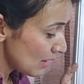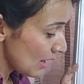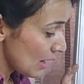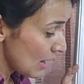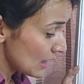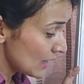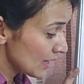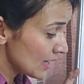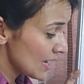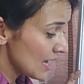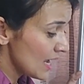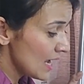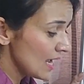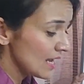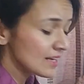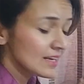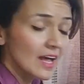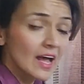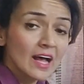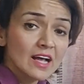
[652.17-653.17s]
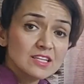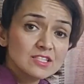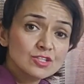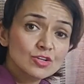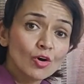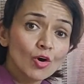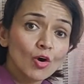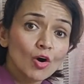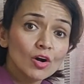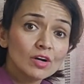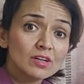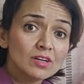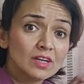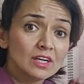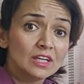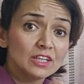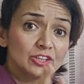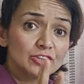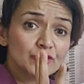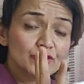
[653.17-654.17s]
again has got
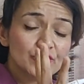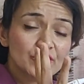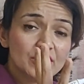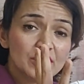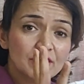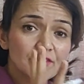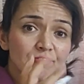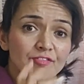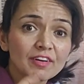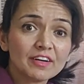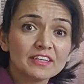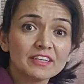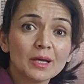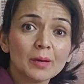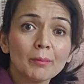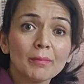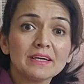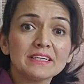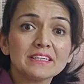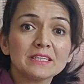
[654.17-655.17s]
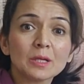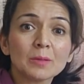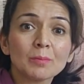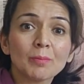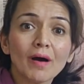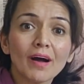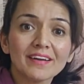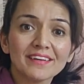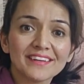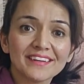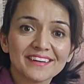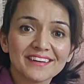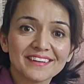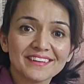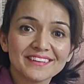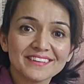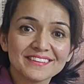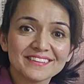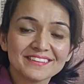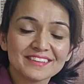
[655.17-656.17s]
3 fundamental
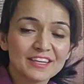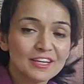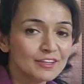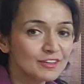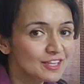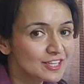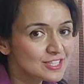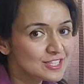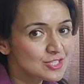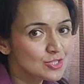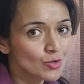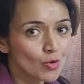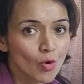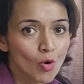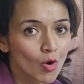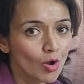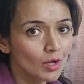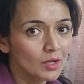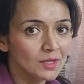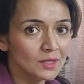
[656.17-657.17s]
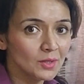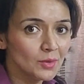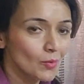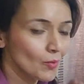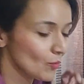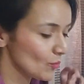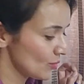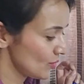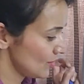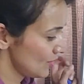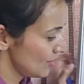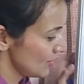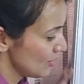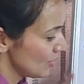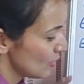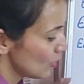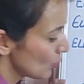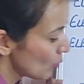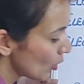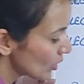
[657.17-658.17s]
particles. This you all know.
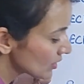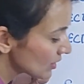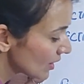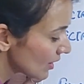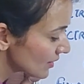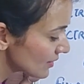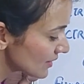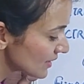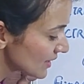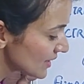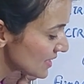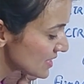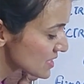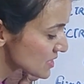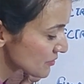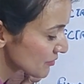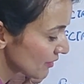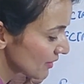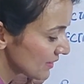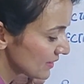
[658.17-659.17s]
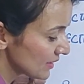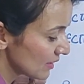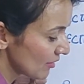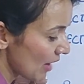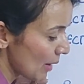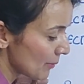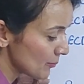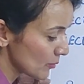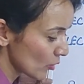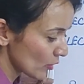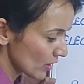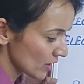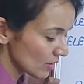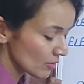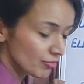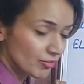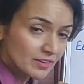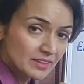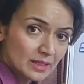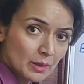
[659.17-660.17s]
What are these? I am talking
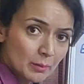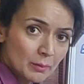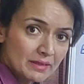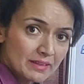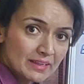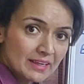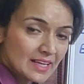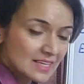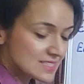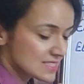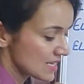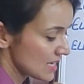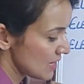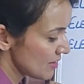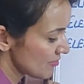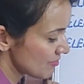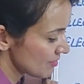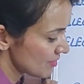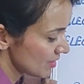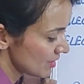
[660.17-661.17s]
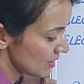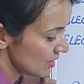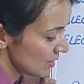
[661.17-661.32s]
fundamental as F